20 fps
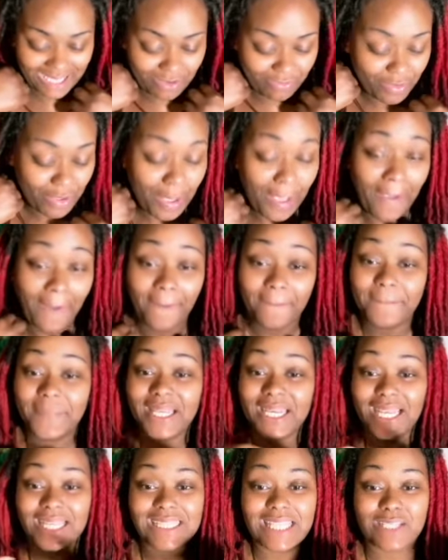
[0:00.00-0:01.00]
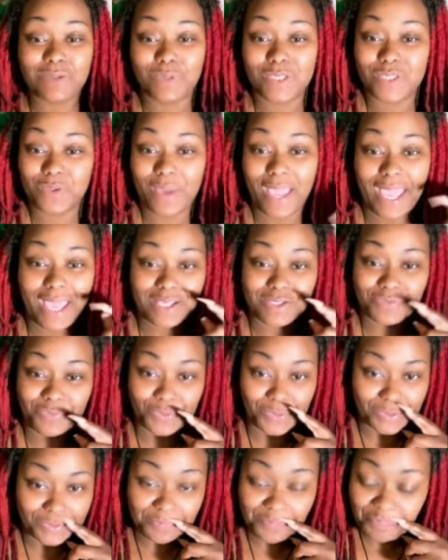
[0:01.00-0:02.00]
stuff. But look, that's what you
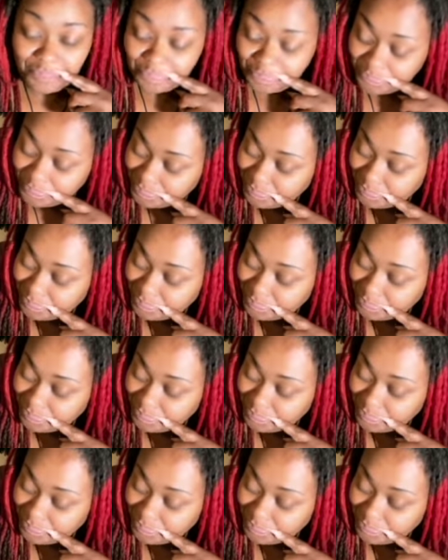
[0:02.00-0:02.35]
asked for.